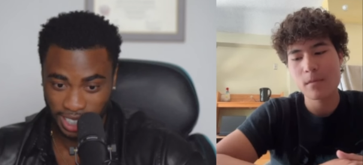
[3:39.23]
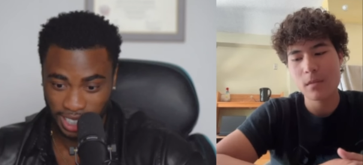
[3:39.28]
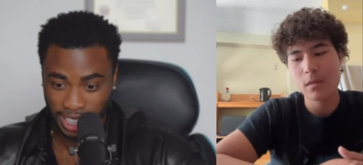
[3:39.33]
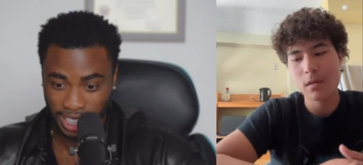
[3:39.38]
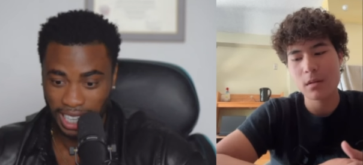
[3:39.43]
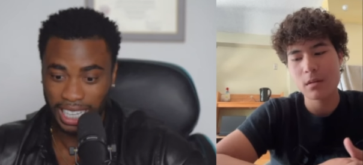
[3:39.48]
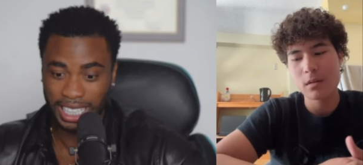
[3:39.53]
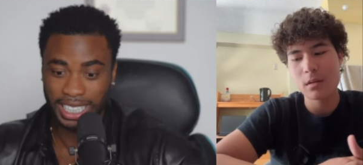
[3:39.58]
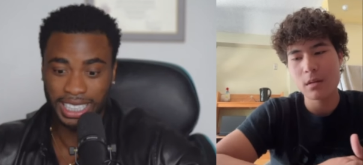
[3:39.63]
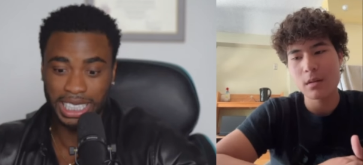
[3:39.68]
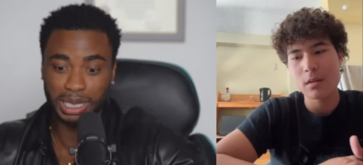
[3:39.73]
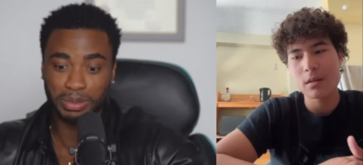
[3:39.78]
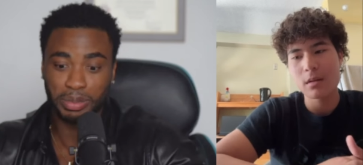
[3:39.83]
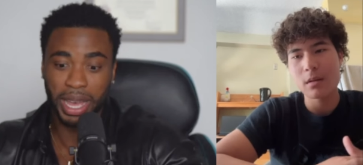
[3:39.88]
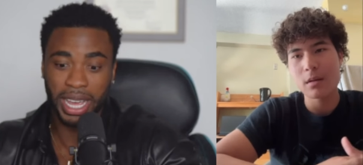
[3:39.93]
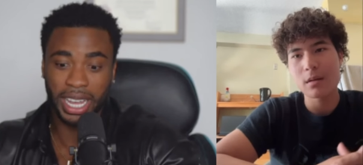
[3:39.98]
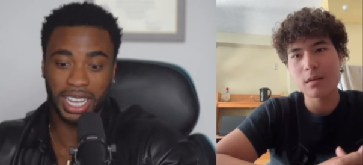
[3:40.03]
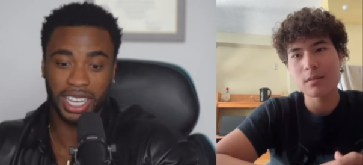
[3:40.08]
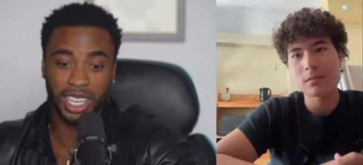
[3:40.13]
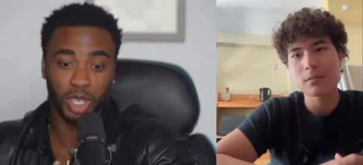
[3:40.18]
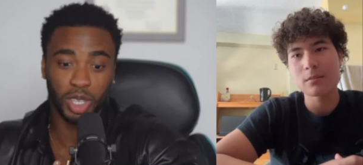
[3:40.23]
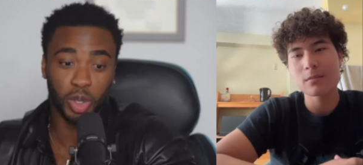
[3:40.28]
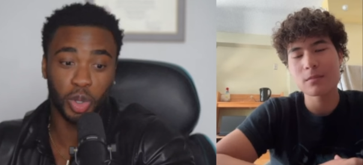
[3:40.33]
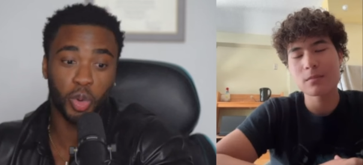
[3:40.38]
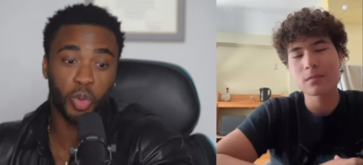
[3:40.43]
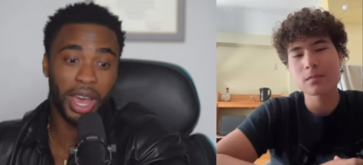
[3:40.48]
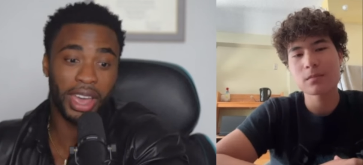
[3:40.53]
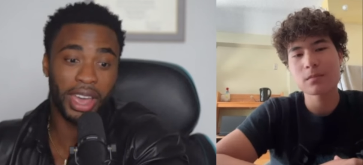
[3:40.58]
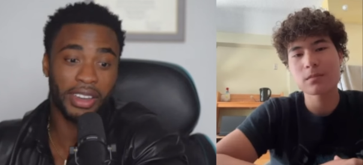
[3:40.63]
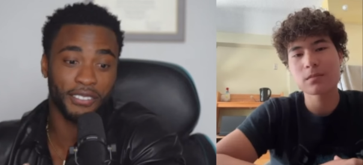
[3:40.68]
Speaker 1: And she's making you
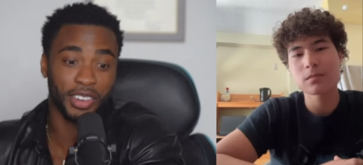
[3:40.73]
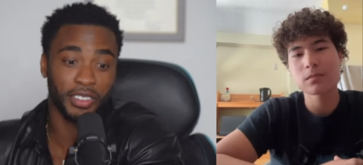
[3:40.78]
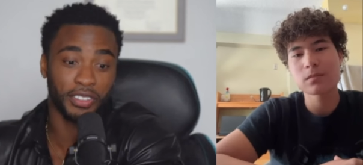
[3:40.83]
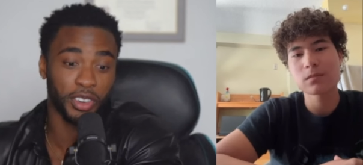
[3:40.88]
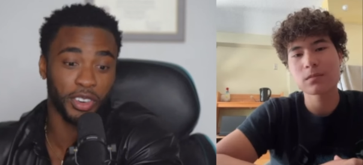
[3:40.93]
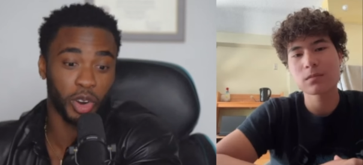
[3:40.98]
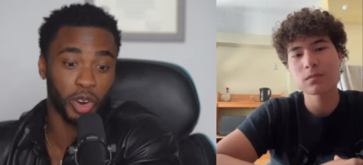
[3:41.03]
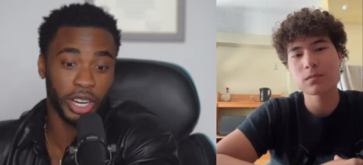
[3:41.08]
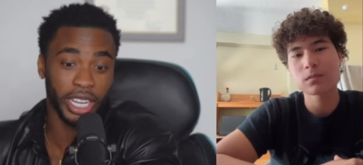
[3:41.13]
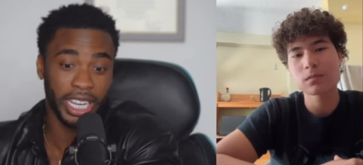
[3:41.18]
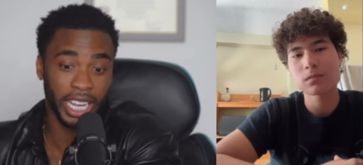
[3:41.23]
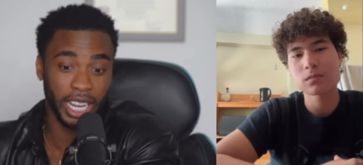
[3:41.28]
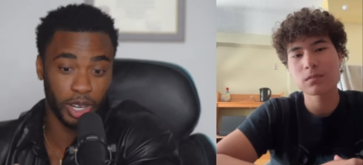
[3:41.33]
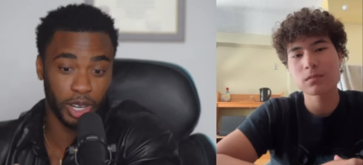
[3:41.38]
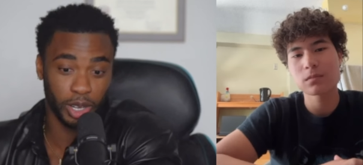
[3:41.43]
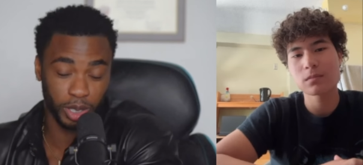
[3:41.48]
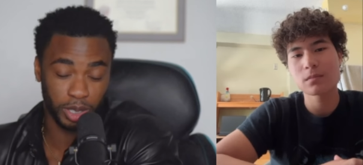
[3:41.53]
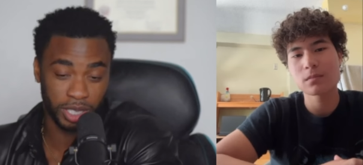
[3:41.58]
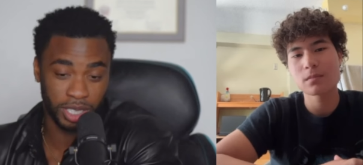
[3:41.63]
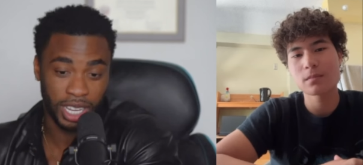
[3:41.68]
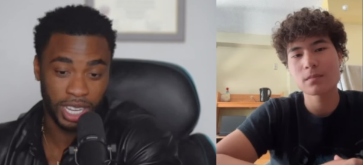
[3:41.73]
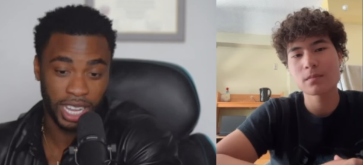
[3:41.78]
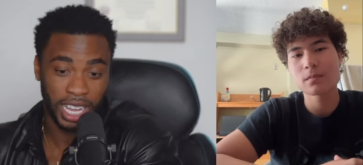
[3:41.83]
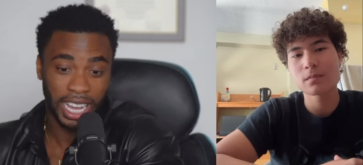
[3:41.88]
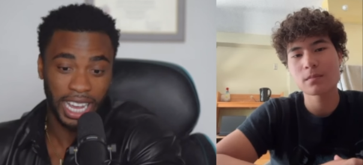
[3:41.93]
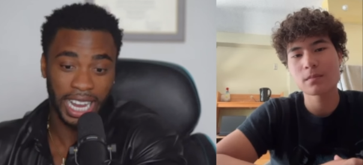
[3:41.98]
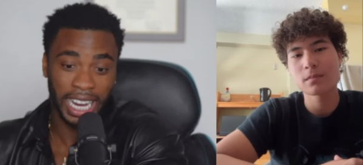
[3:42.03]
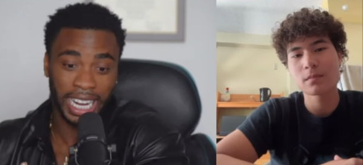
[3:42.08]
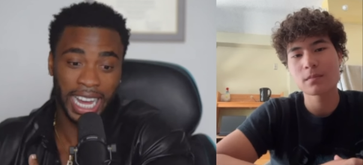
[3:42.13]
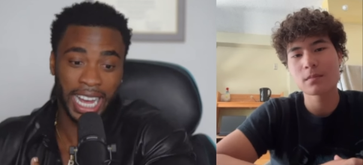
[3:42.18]
wait for four years.
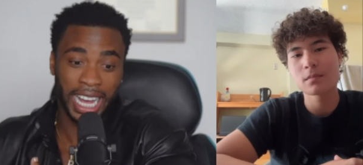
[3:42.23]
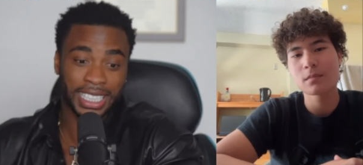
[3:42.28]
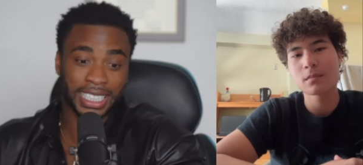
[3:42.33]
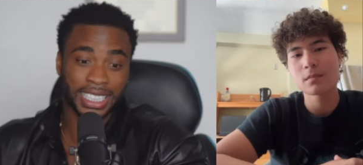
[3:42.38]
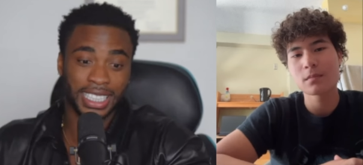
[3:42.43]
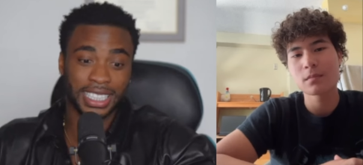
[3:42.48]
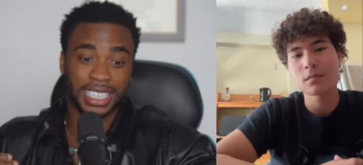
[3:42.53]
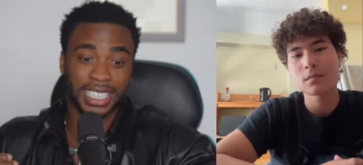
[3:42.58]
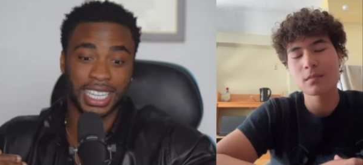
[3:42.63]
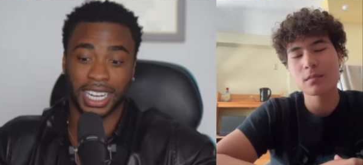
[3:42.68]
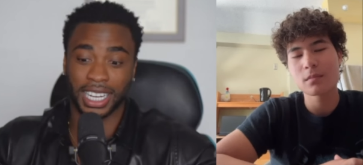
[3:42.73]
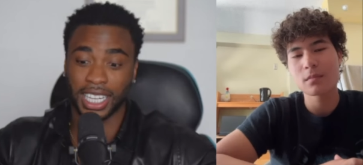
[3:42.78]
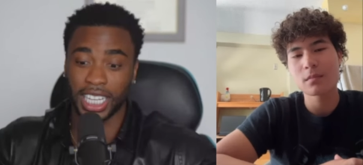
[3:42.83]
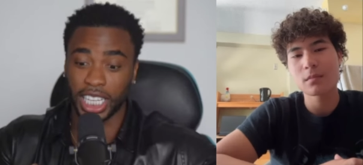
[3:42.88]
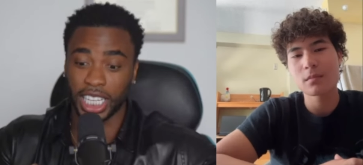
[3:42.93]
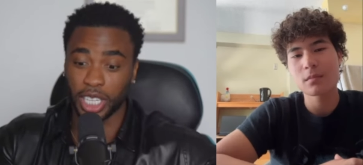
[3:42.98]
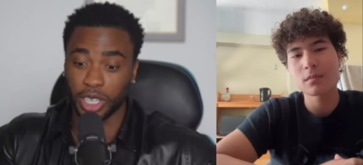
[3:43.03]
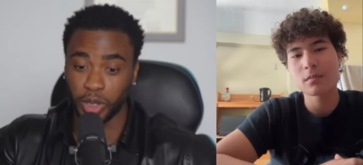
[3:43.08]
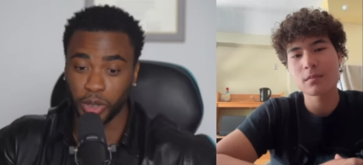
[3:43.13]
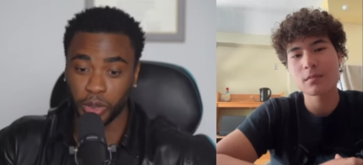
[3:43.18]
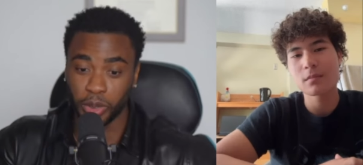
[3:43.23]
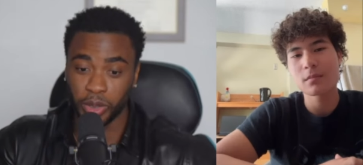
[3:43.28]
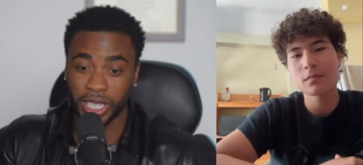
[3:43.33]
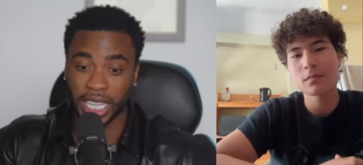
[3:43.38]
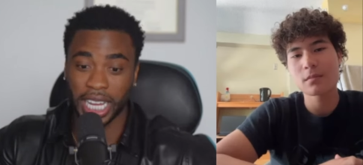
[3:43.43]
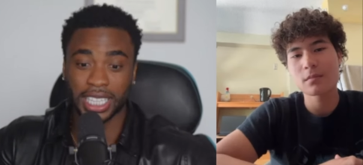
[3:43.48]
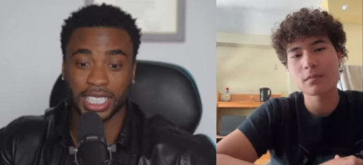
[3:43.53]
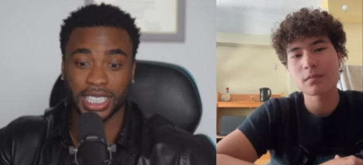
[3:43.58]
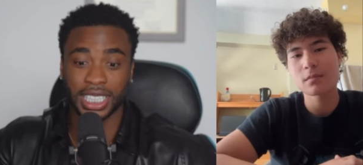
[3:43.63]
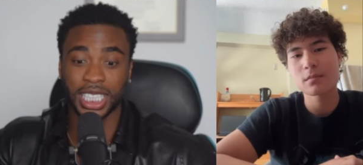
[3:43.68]
And now she's telling you
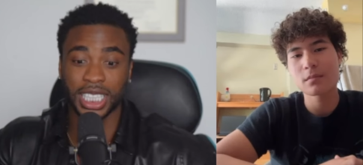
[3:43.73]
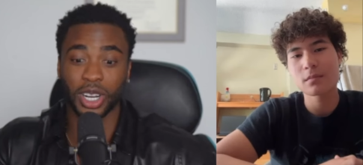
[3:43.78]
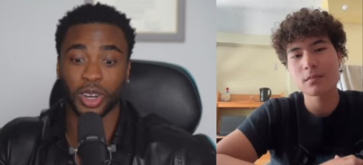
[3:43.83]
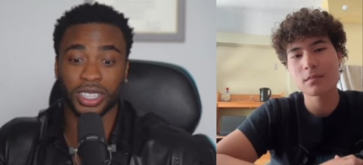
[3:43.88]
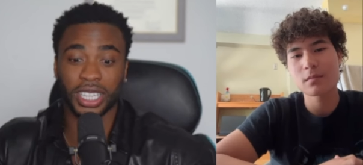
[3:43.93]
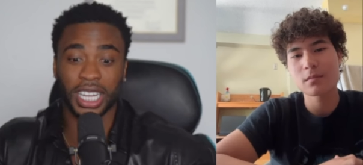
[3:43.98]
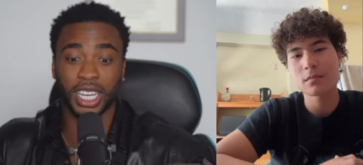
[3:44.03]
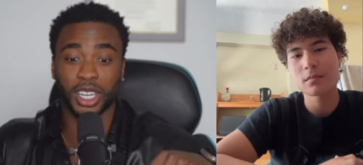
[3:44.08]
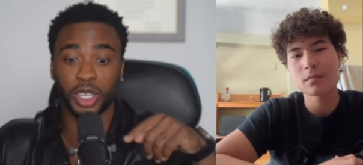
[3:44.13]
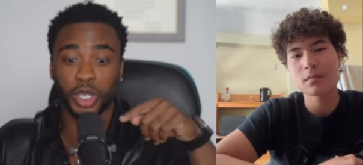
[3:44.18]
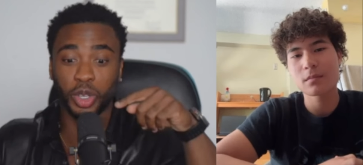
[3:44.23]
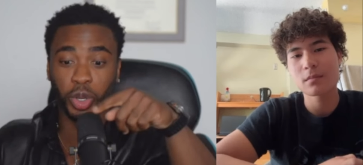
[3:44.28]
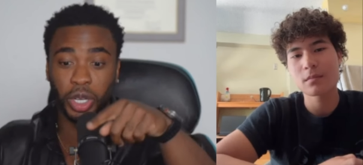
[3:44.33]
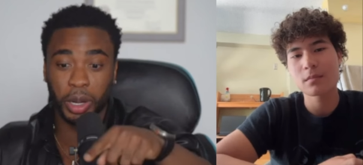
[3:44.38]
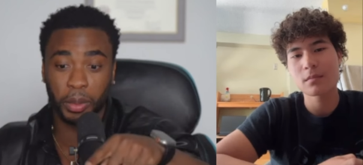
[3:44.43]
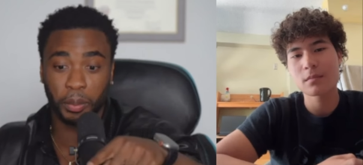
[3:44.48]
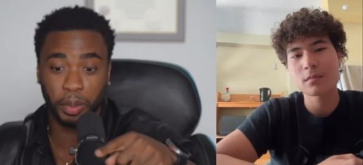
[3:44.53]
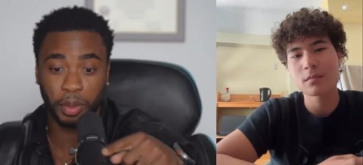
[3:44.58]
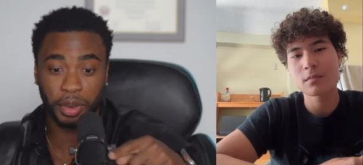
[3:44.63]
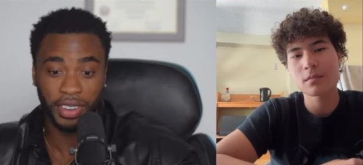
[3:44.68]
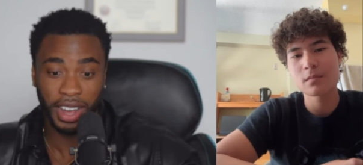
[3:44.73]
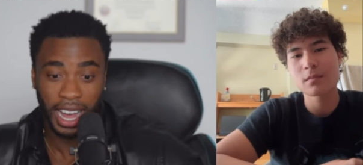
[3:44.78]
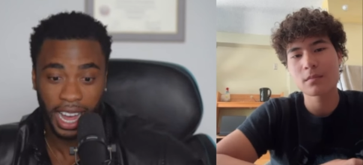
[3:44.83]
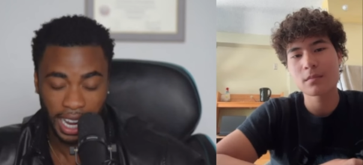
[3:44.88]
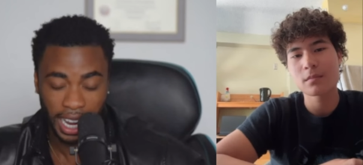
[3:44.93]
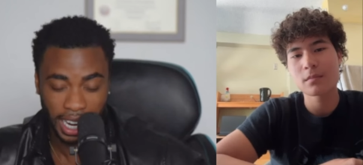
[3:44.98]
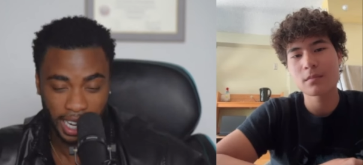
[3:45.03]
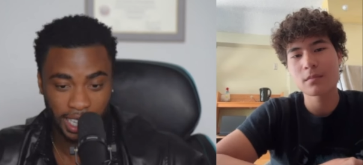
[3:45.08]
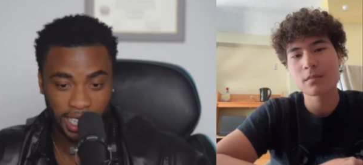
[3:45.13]
that she don't think you can provide.